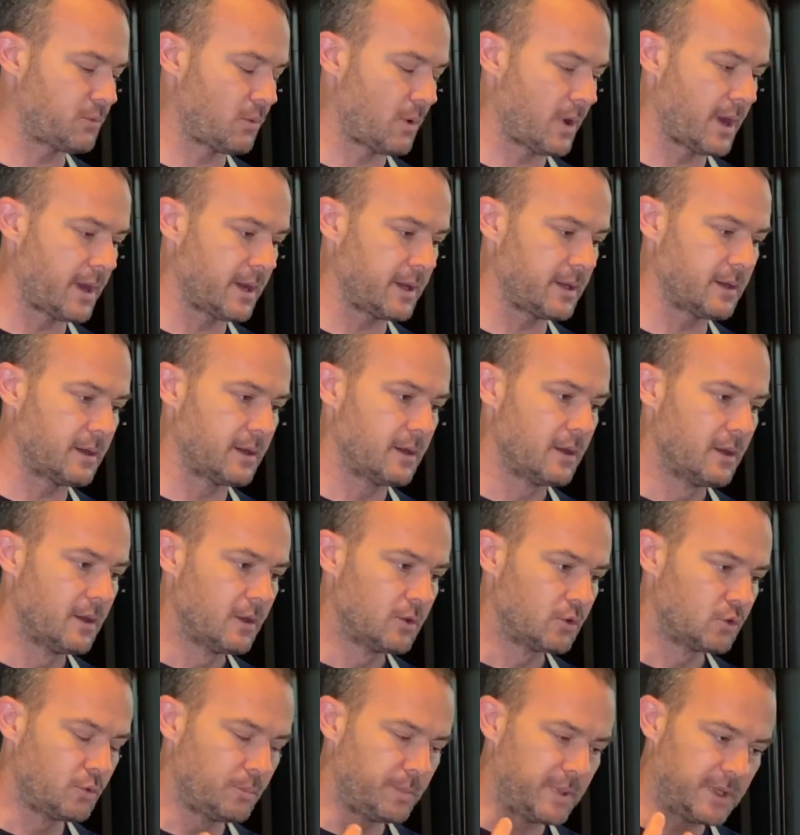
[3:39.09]
wine
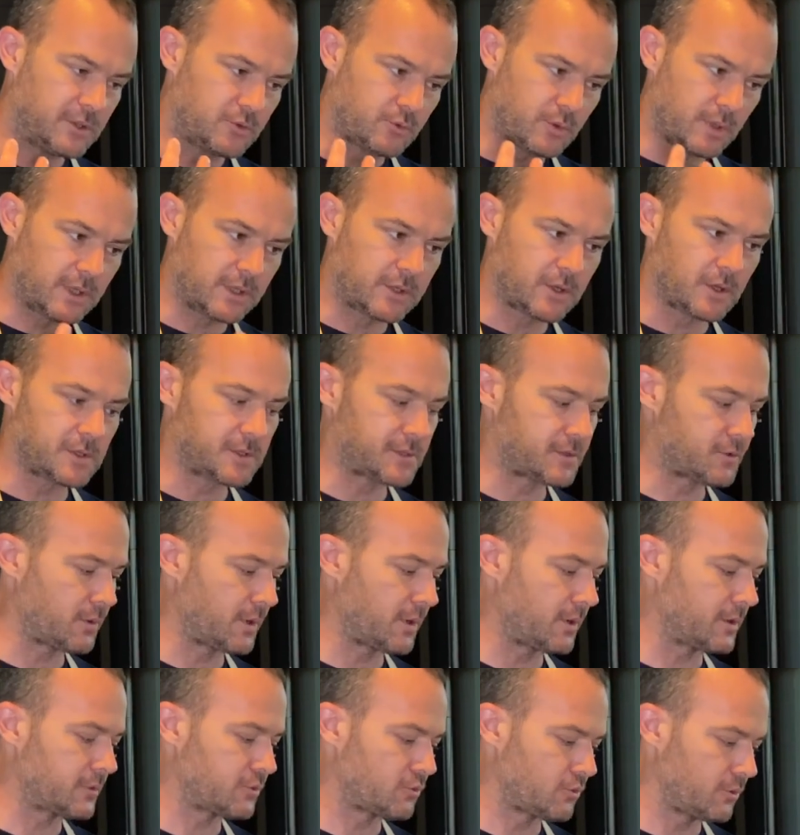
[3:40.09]
to be
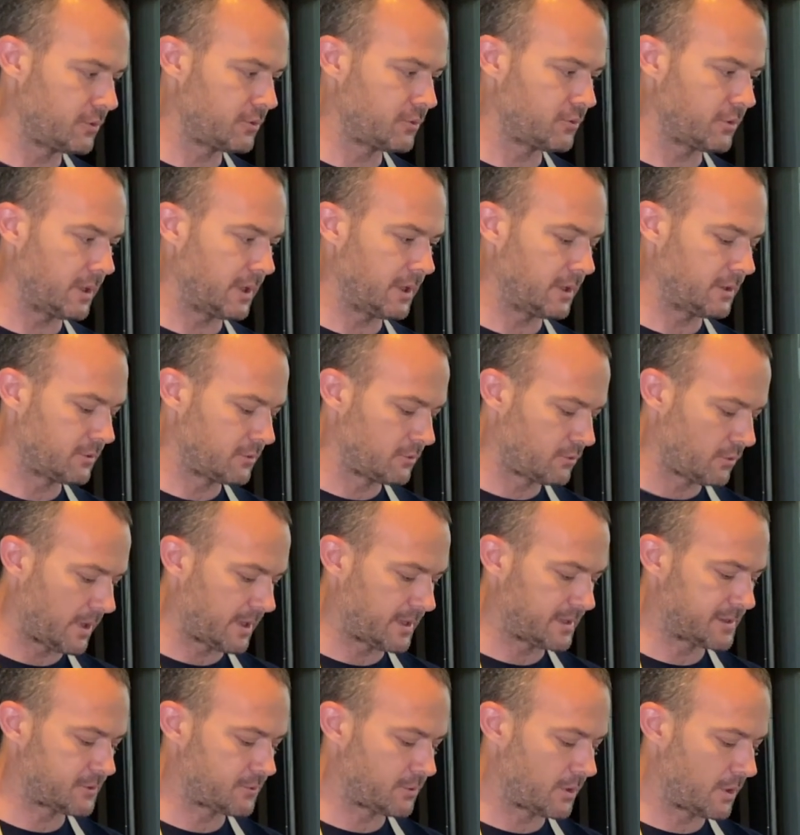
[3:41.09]

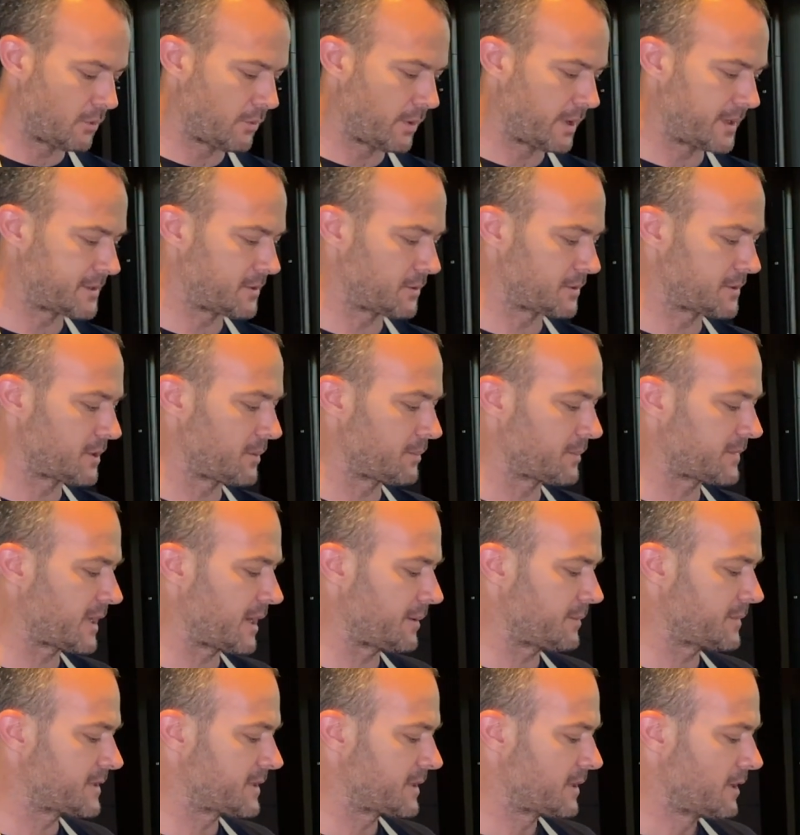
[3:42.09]
drank straight away. So
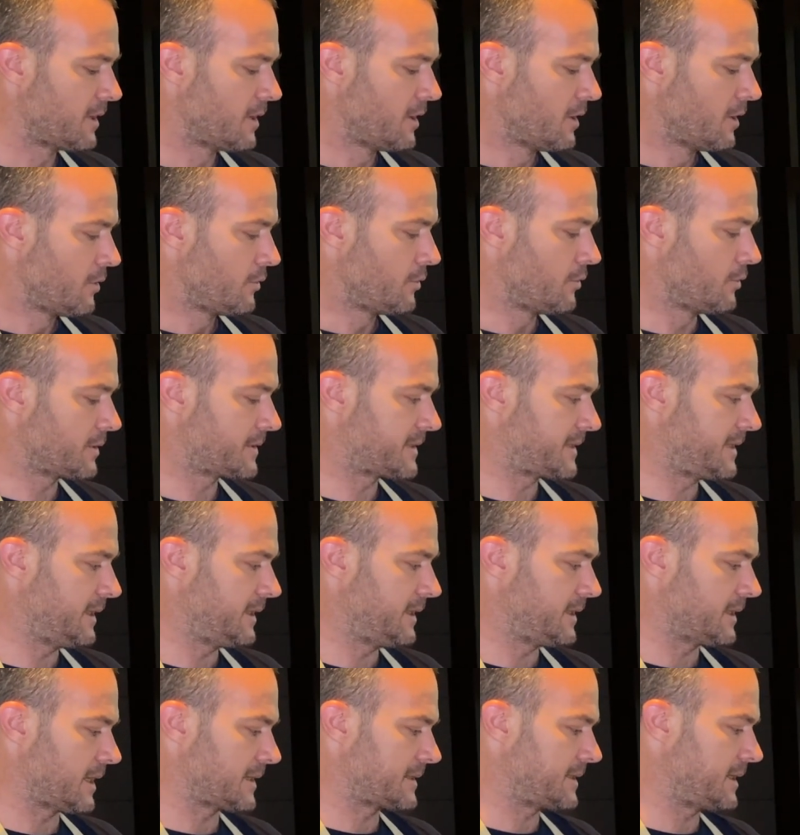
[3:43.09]
sometimes you
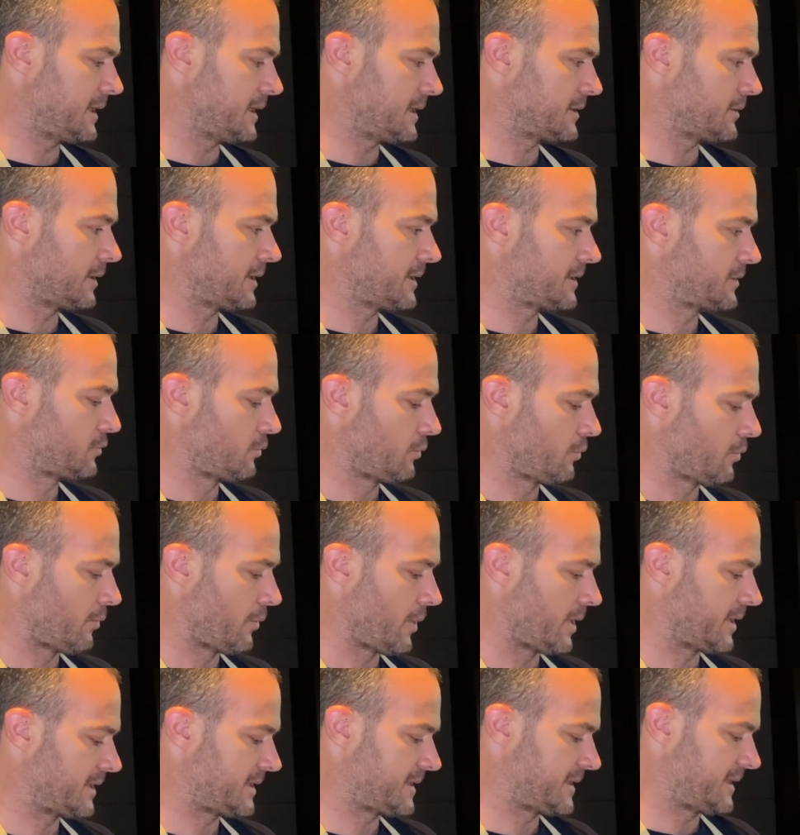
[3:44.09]
see, I think this one is
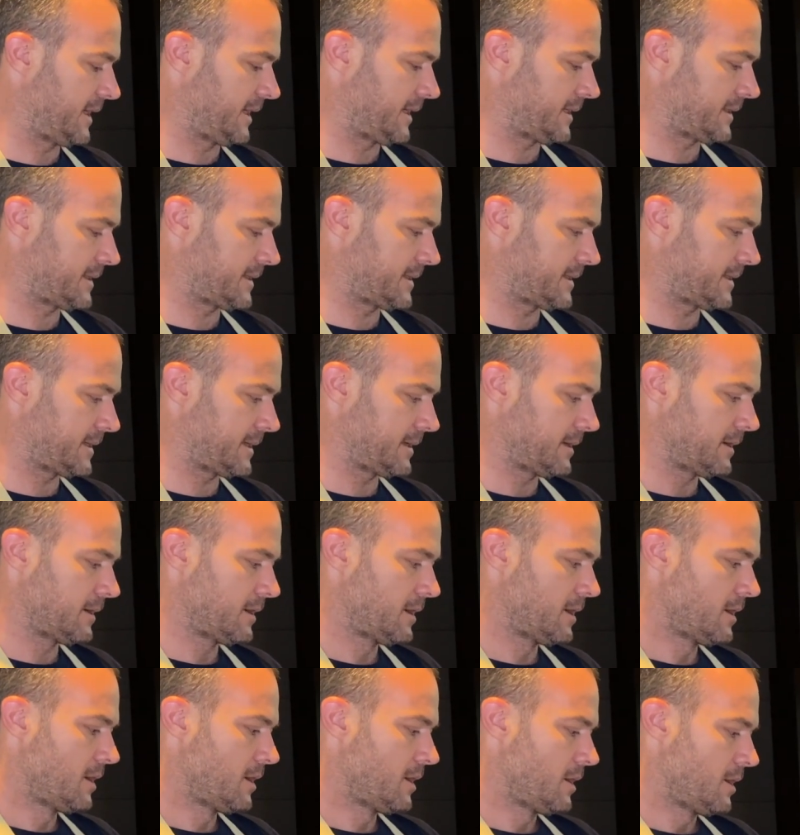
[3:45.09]
2016,
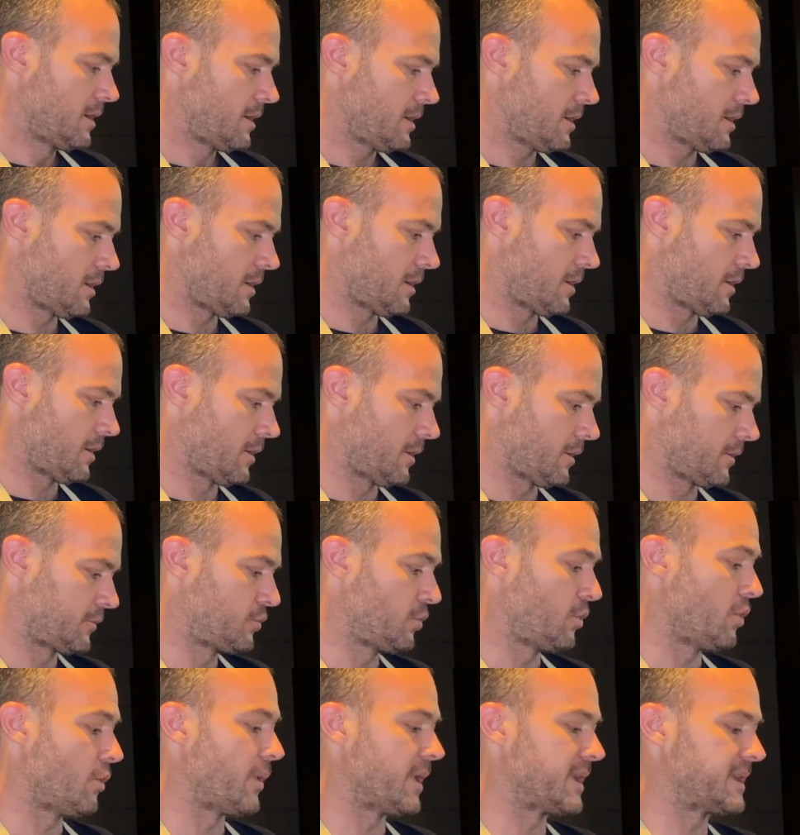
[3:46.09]

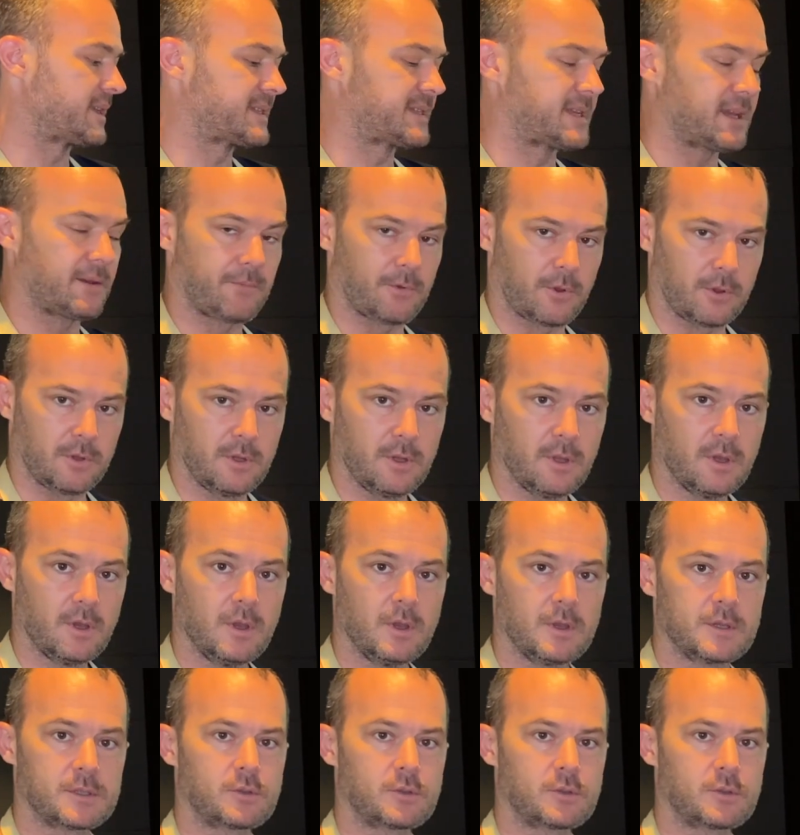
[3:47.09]
2017.